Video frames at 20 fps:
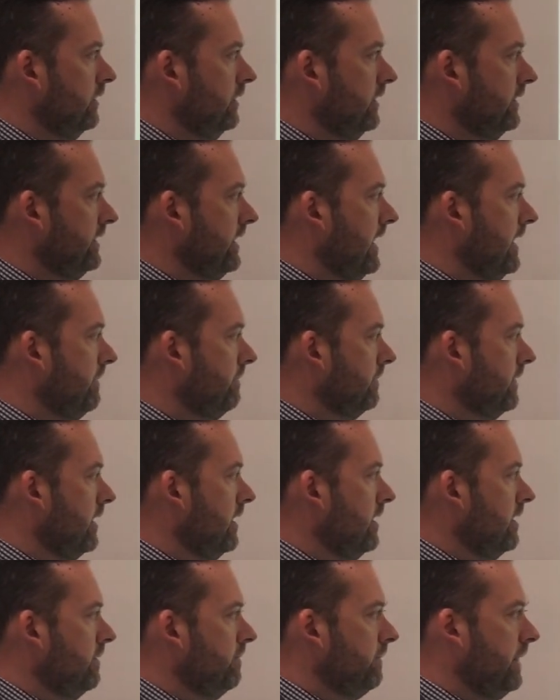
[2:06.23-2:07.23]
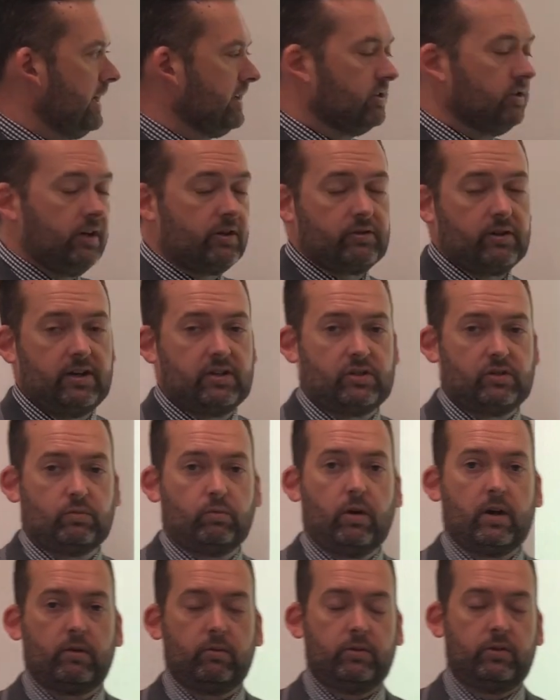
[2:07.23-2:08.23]
Okay, back titrations,
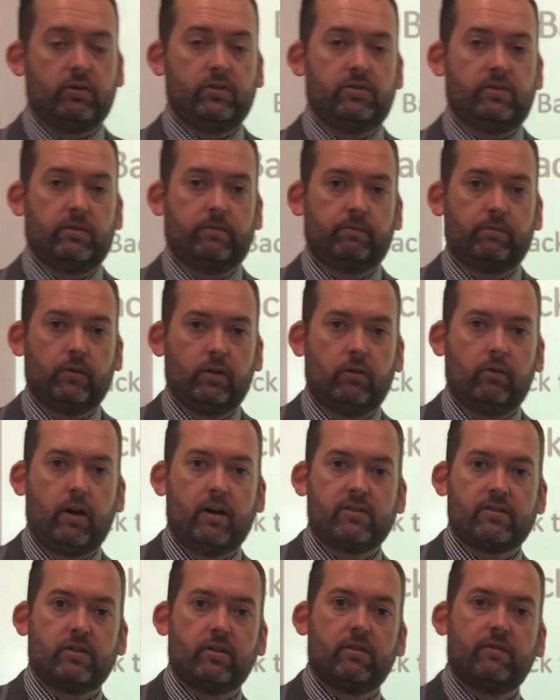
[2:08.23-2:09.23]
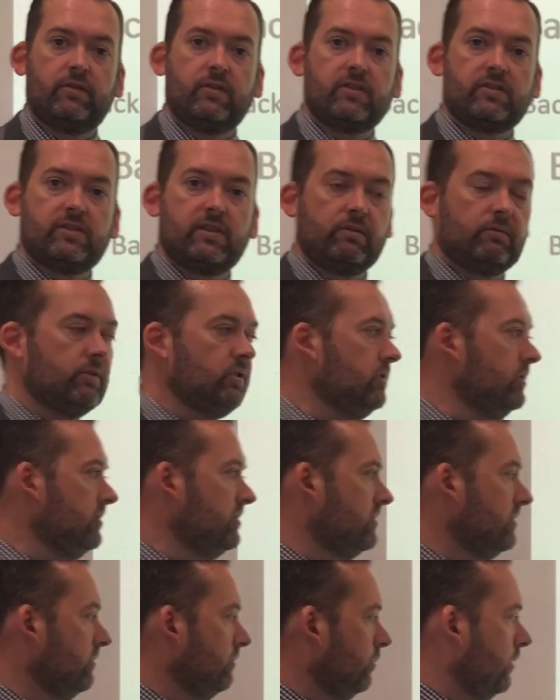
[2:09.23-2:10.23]
why do we use them? All right, so the first thing, we
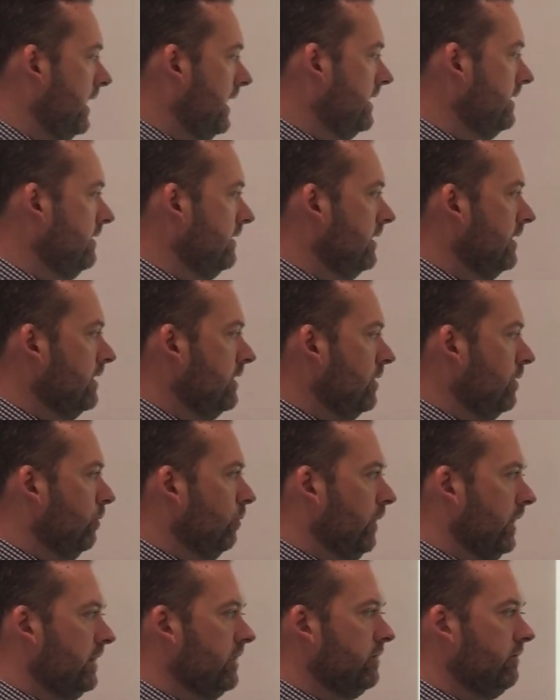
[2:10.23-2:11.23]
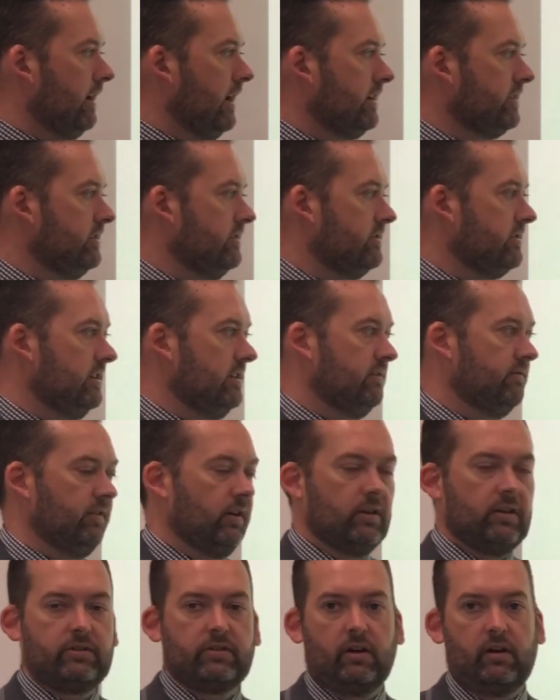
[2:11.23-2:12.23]
use them when one of the reactants is
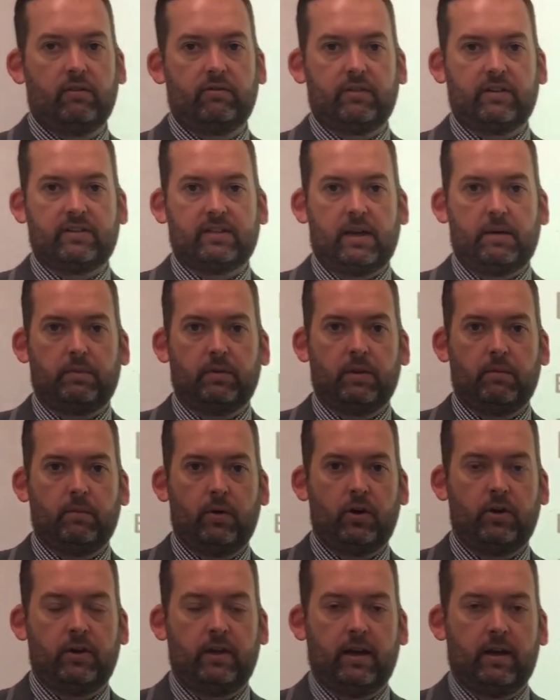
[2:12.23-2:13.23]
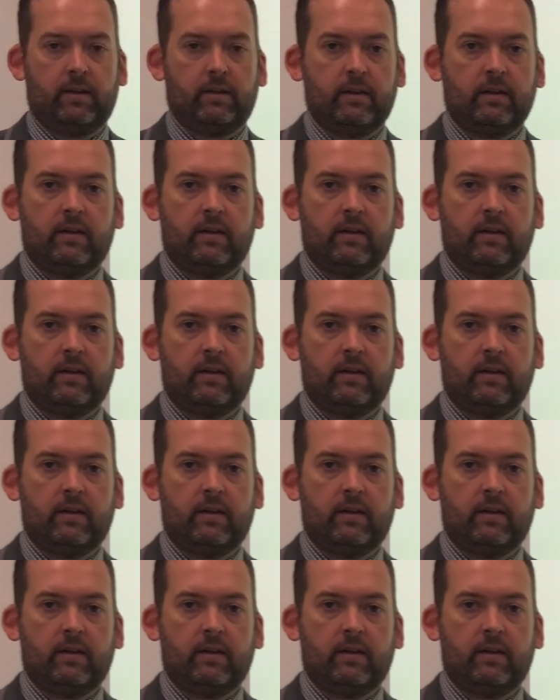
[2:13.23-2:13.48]
volatile, for example, ammonia.